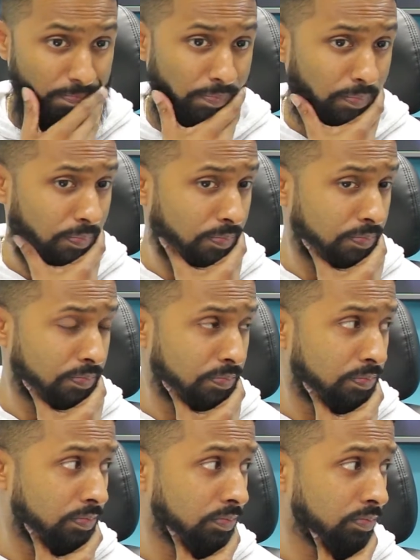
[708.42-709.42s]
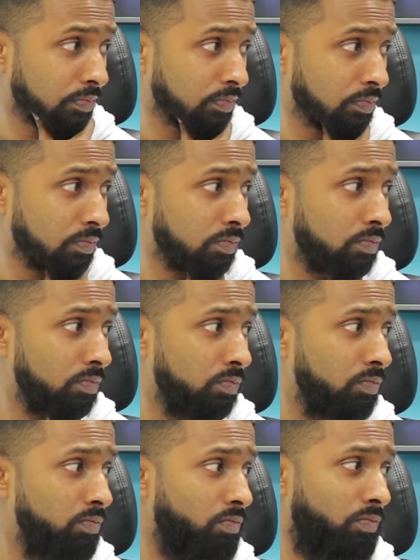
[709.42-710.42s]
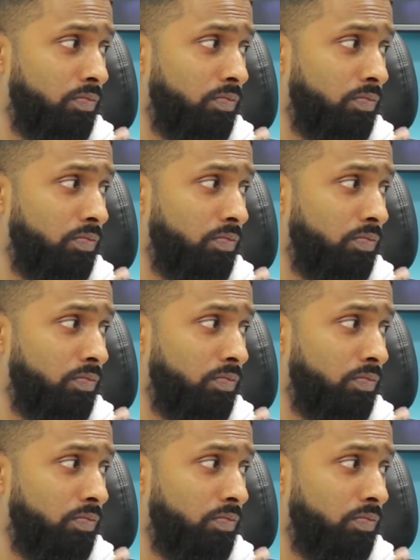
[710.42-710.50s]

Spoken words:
(silent)